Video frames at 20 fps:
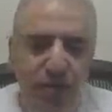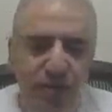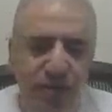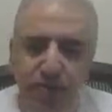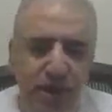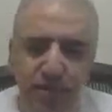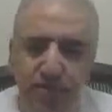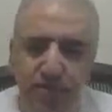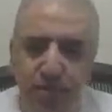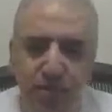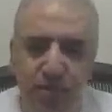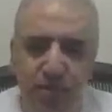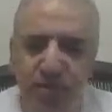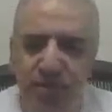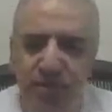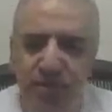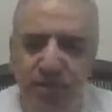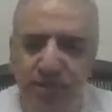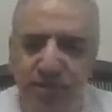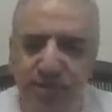type because
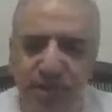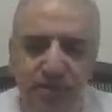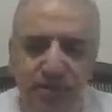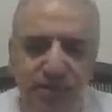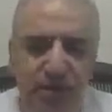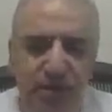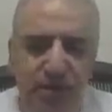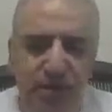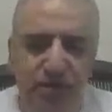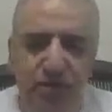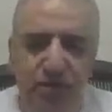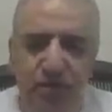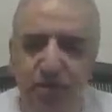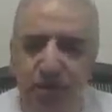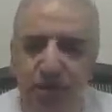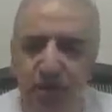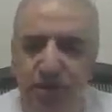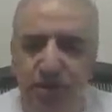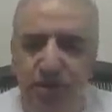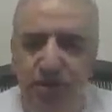it doesn't have any
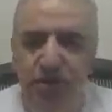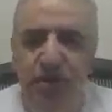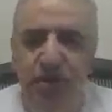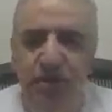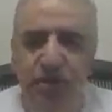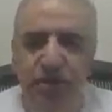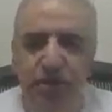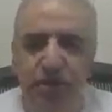information in it.